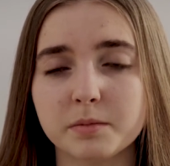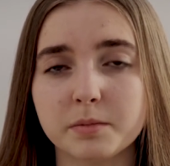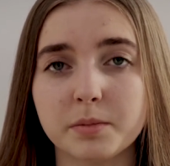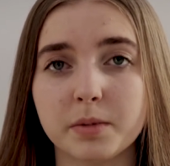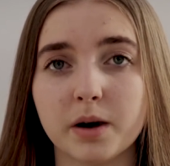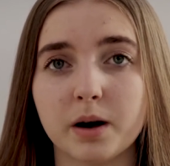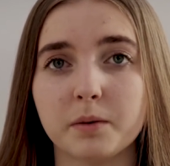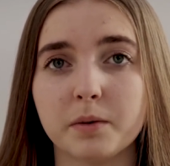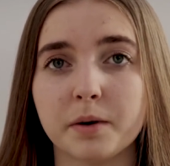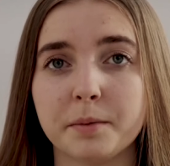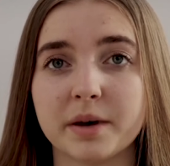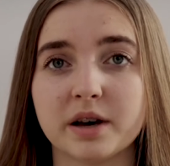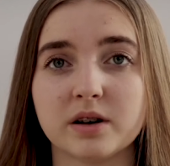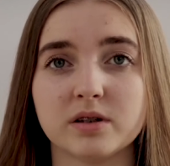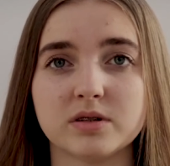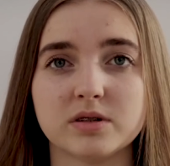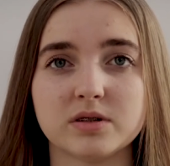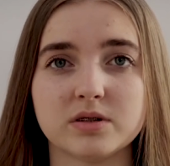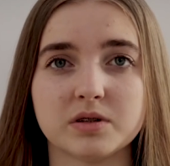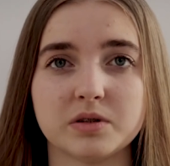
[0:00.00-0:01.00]
But when we
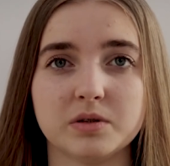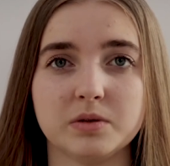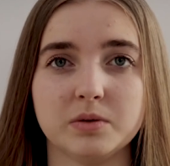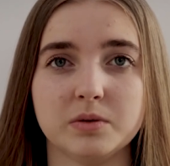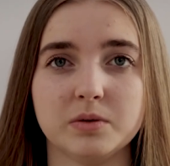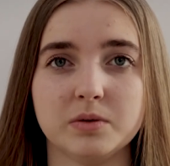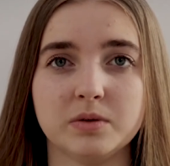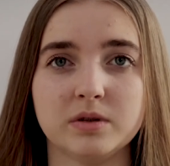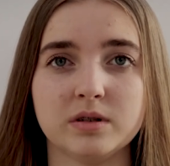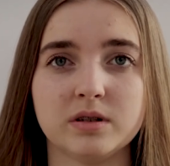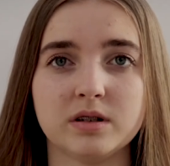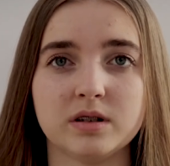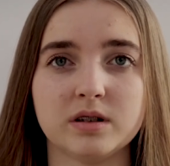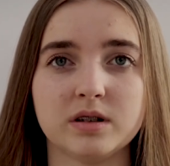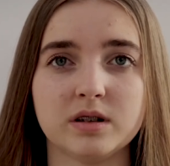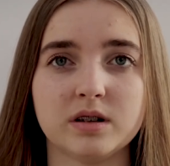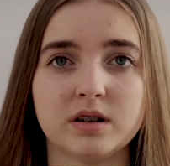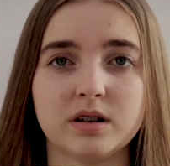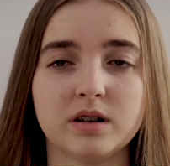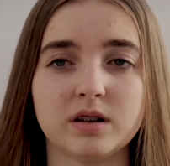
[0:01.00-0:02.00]
got to school,
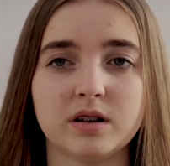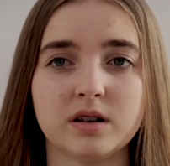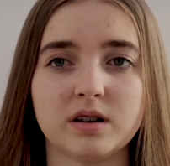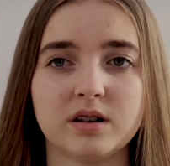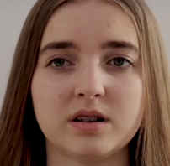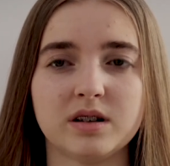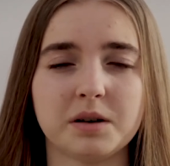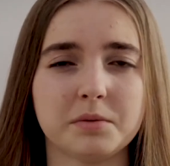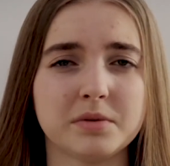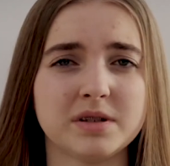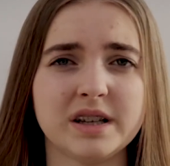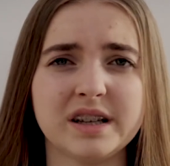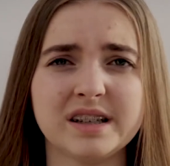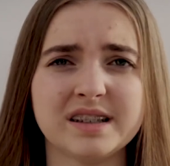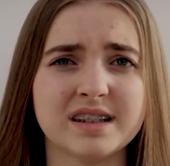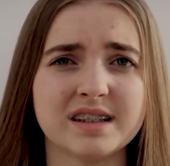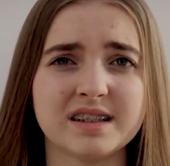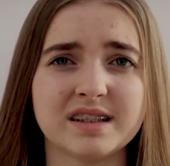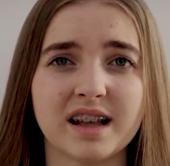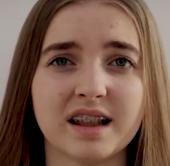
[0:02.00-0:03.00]
that was
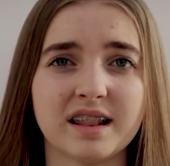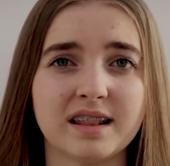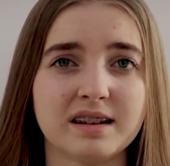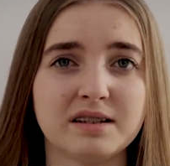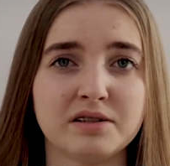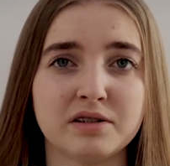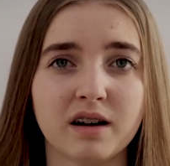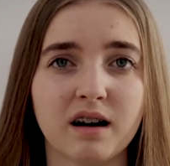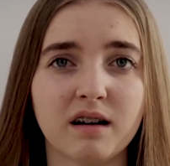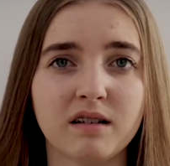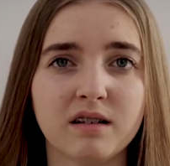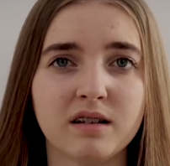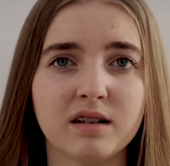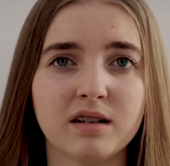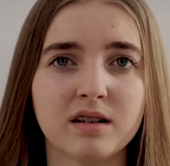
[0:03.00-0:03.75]
easier said than done.